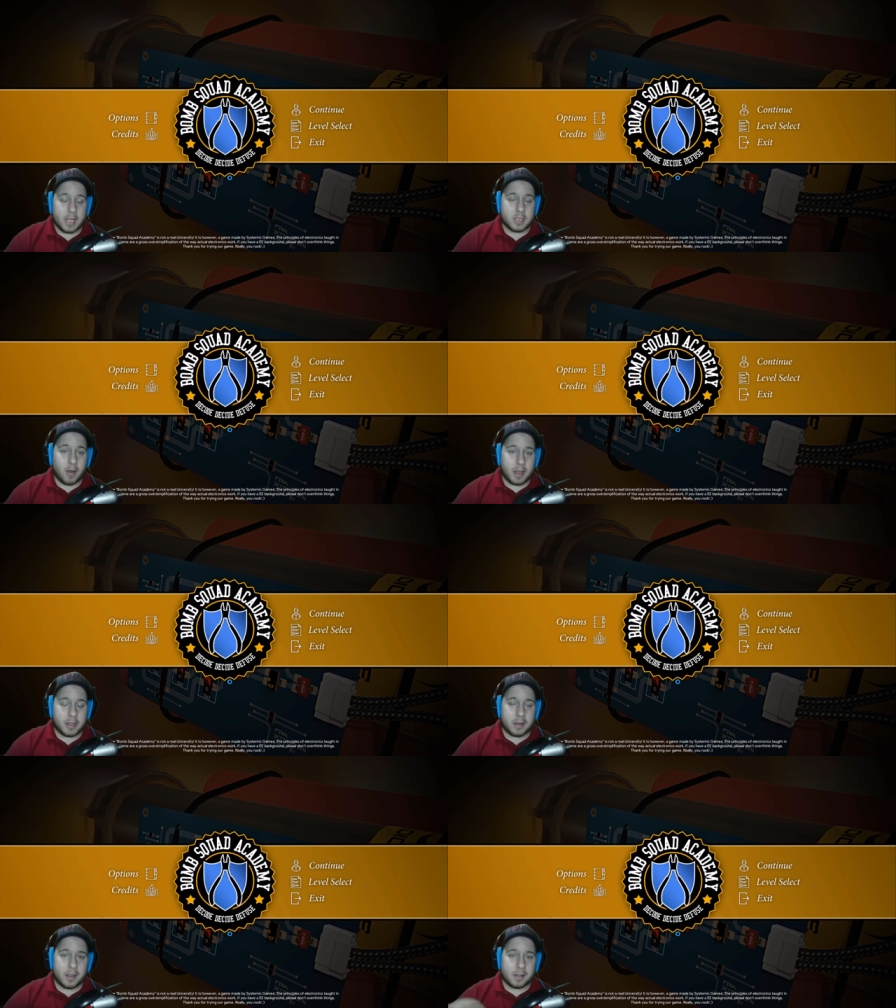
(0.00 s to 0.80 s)
So I
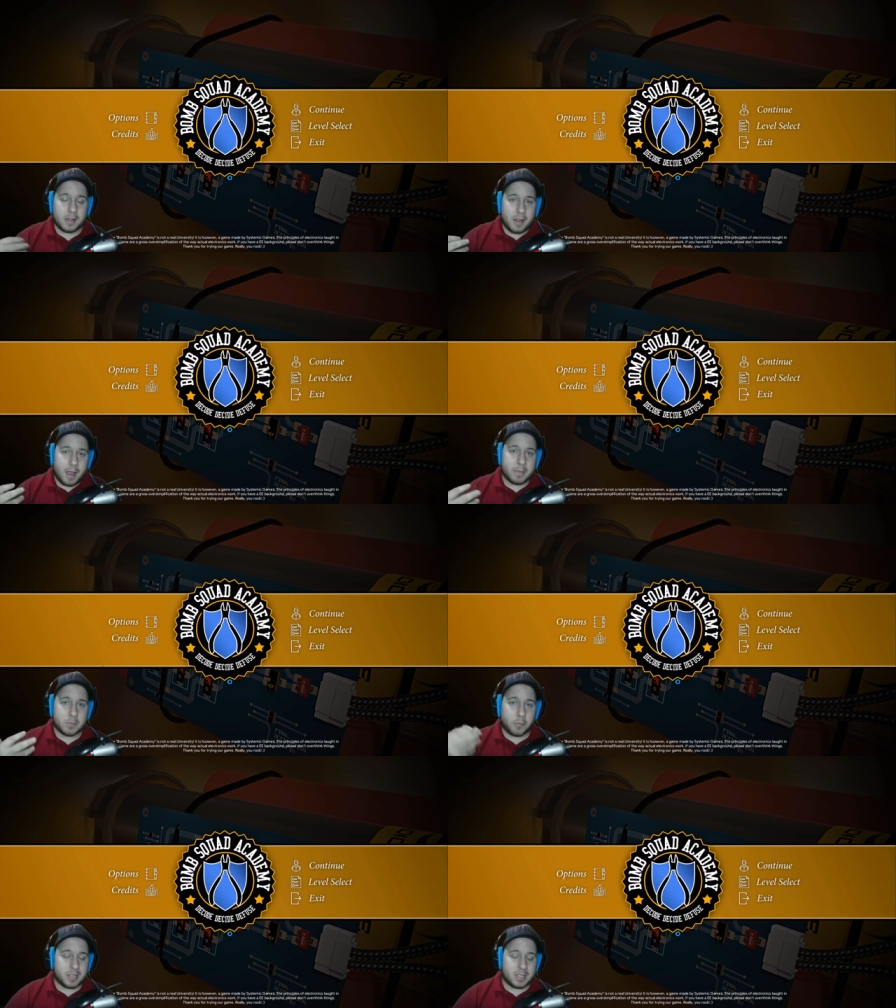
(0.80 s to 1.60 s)
think the, the name is
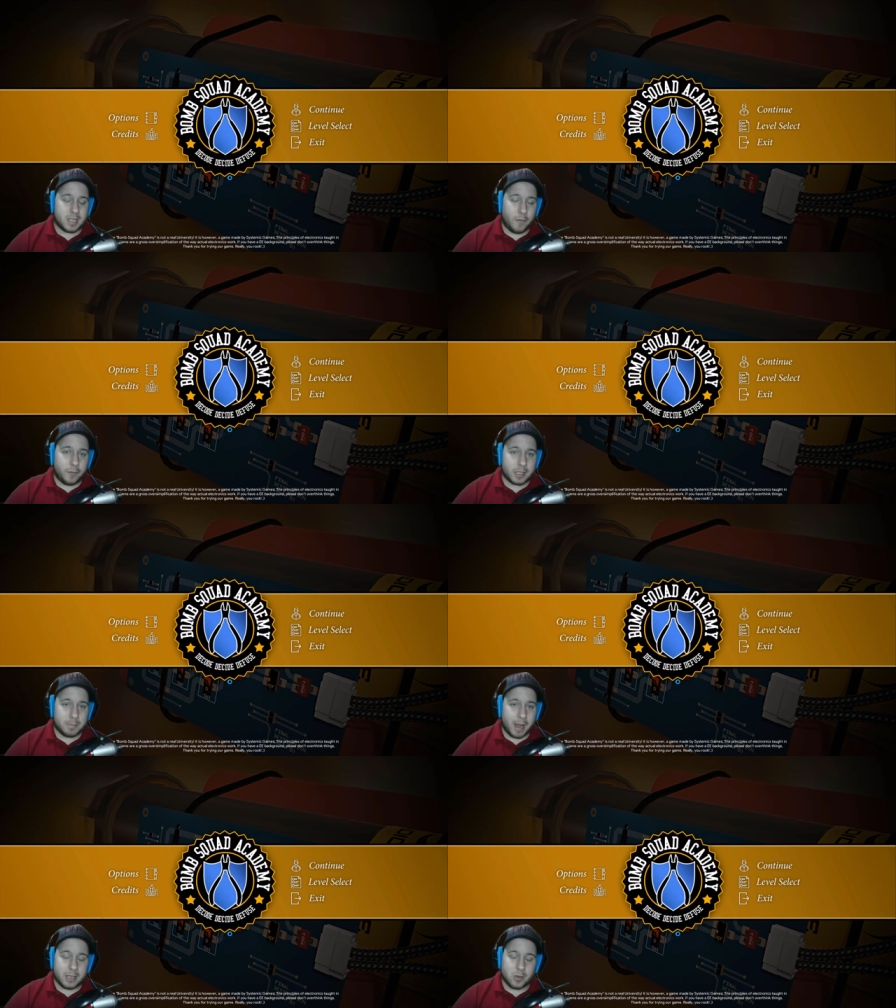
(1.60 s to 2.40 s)
pretty
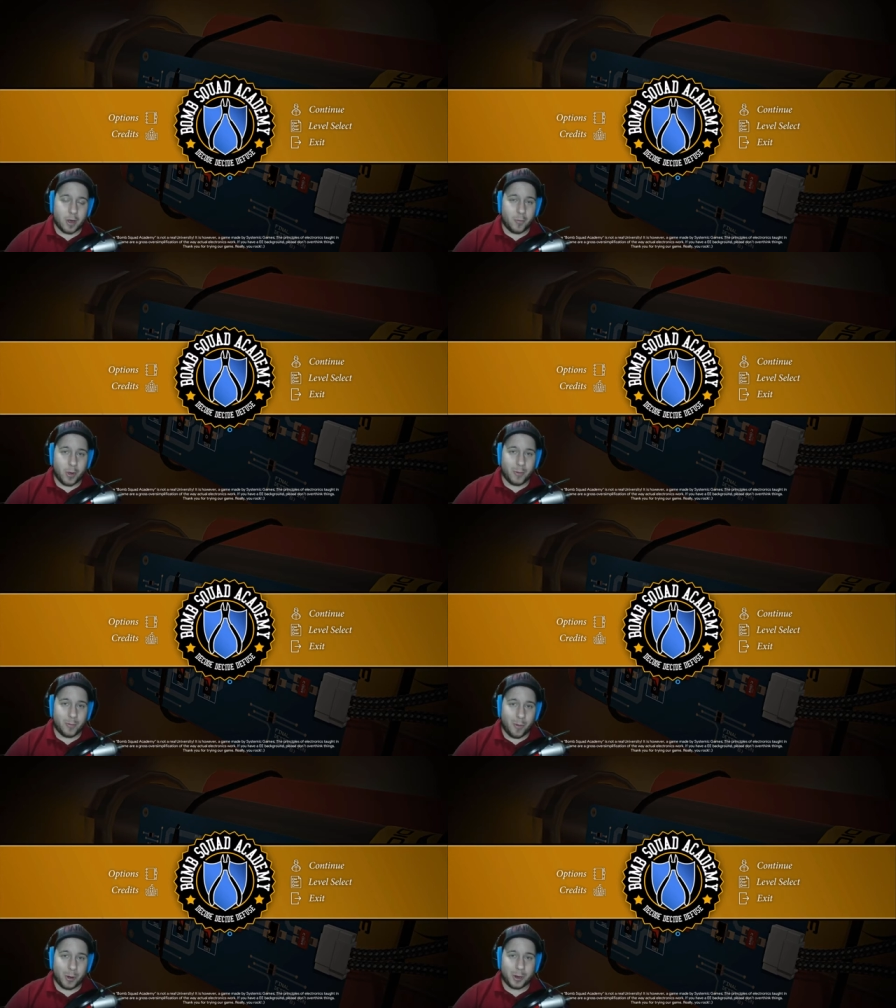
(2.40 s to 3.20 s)
self-explanatory what, what
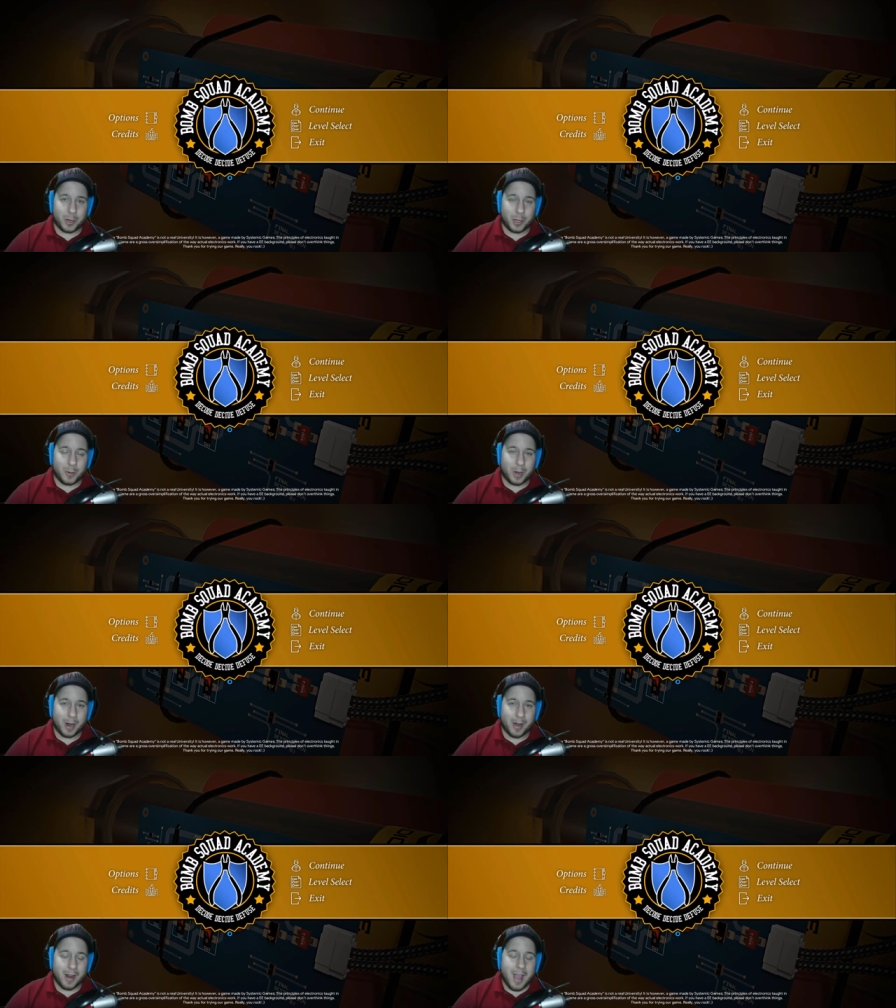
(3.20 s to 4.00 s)
we're going to do
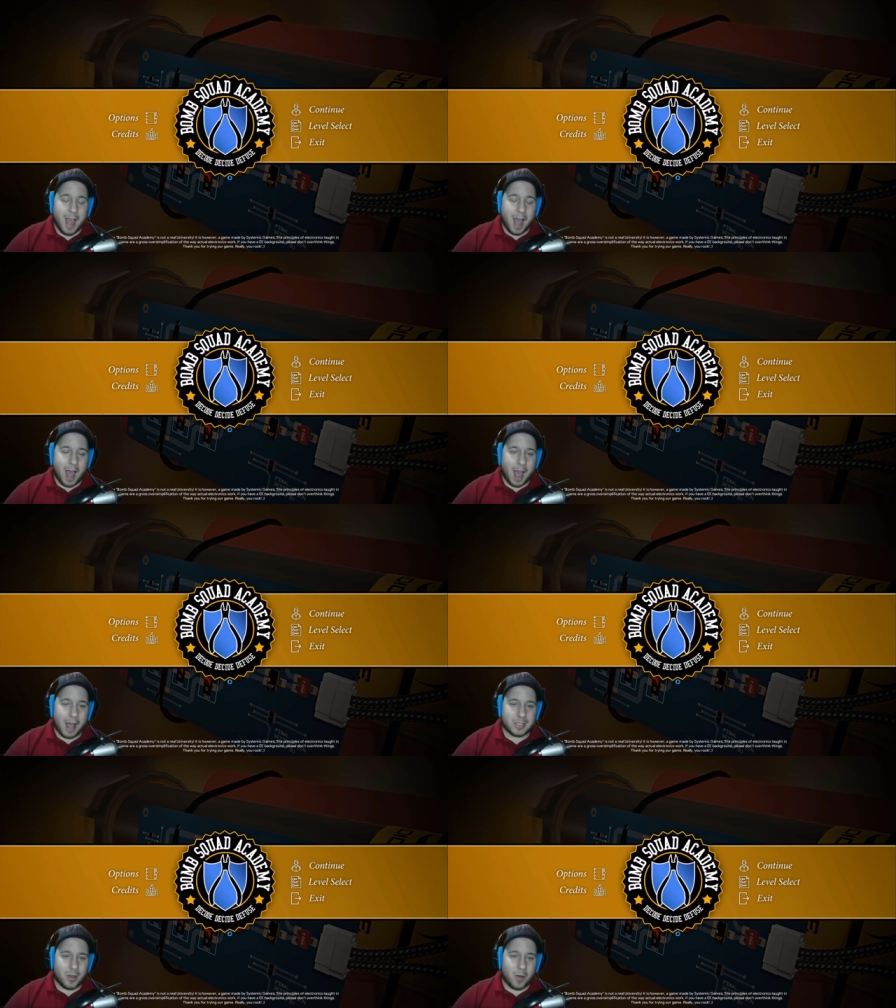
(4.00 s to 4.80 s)
here. Uh,
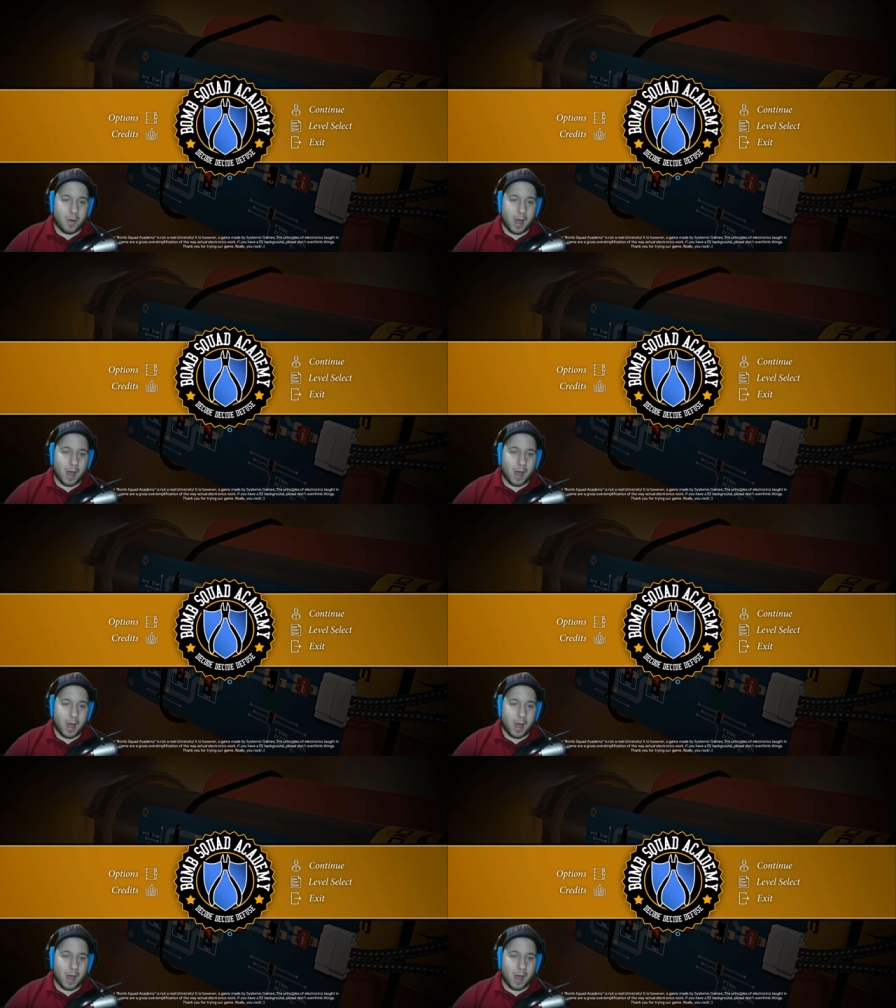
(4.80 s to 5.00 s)
so...